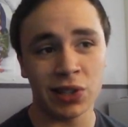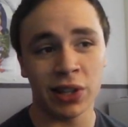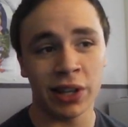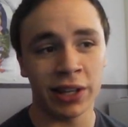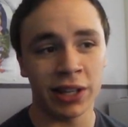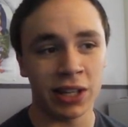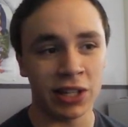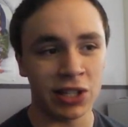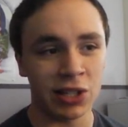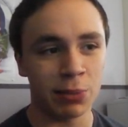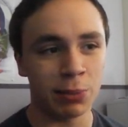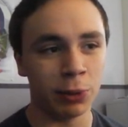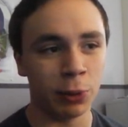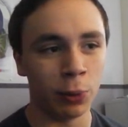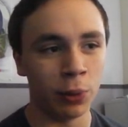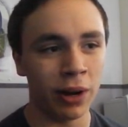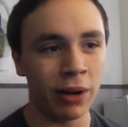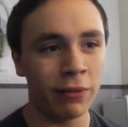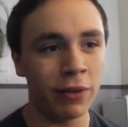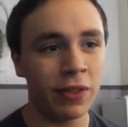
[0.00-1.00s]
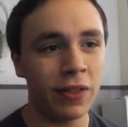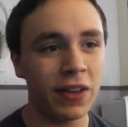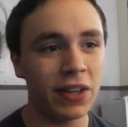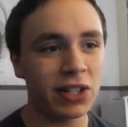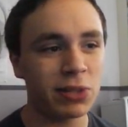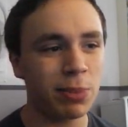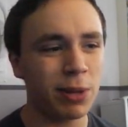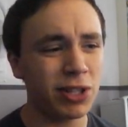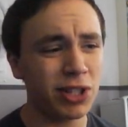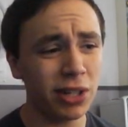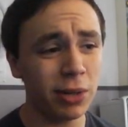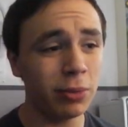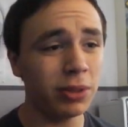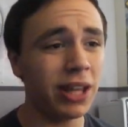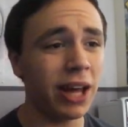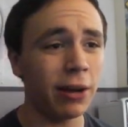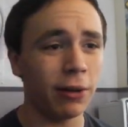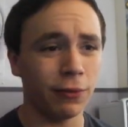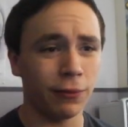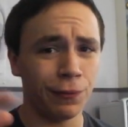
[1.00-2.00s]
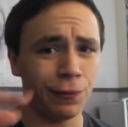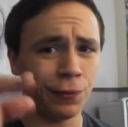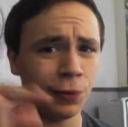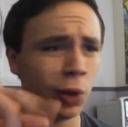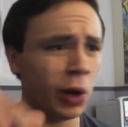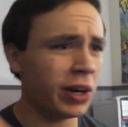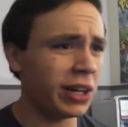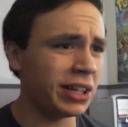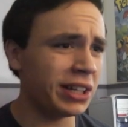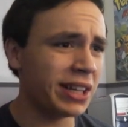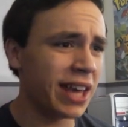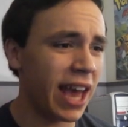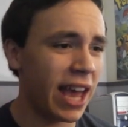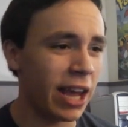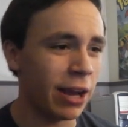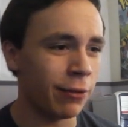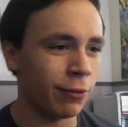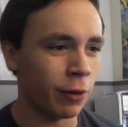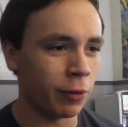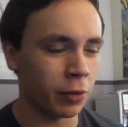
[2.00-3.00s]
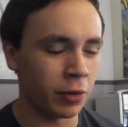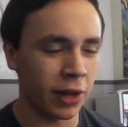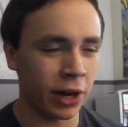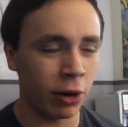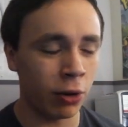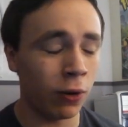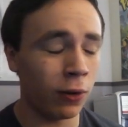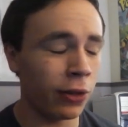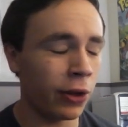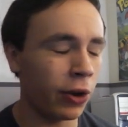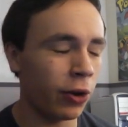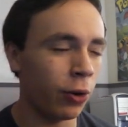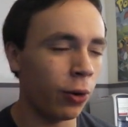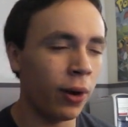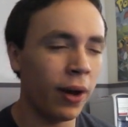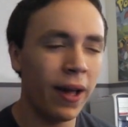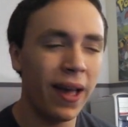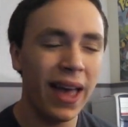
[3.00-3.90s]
like, explore everything, especially with that flooded cave over there, although